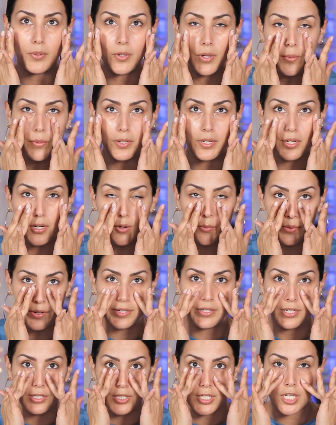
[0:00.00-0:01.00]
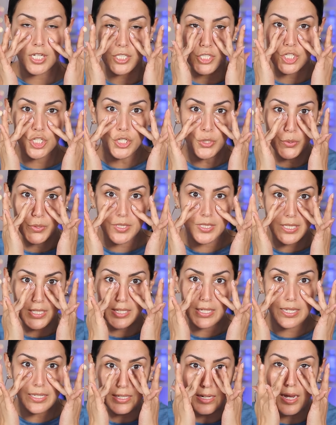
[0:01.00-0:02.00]
We already know we're gonna look
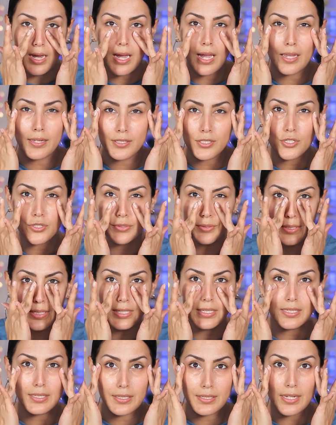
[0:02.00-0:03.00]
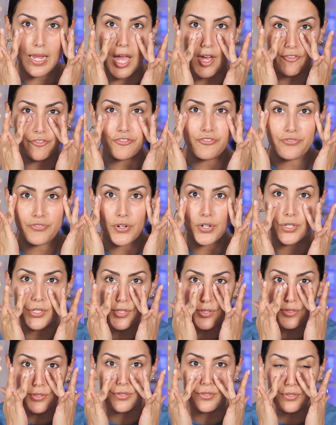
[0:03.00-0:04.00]
juicy and hydrated at
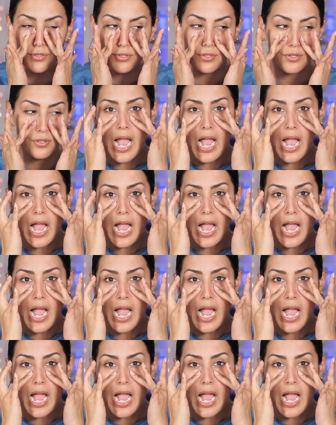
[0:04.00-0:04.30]
first.